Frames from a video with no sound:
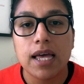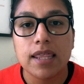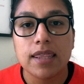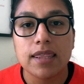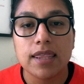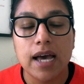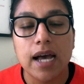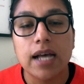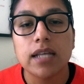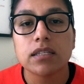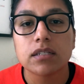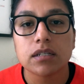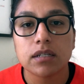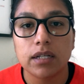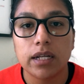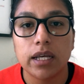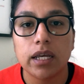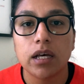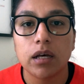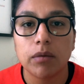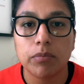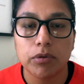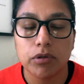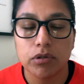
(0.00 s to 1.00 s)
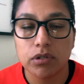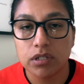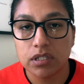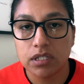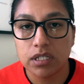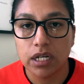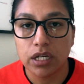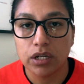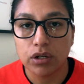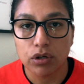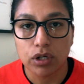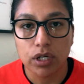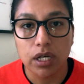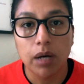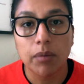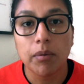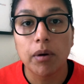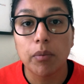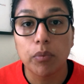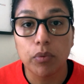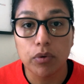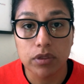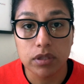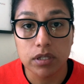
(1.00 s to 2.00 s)
that's going to help your designer come
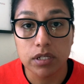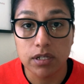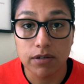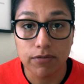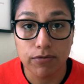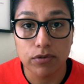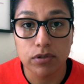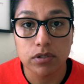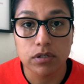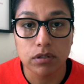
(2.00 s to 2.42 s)
up with a different